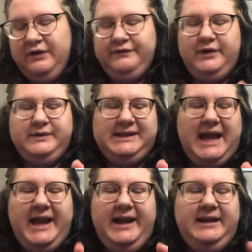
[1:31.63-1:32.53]

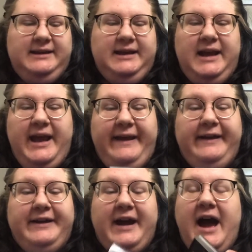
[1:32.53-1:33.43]
Rosé in the
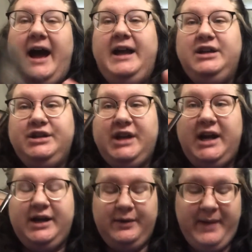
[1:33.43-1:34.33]
Air
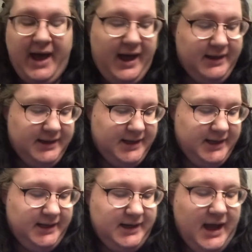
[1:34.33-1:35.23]
eyeshadow
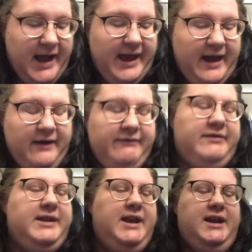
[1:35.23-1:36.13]
palette. I
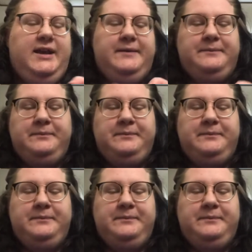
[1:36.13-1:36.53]
have the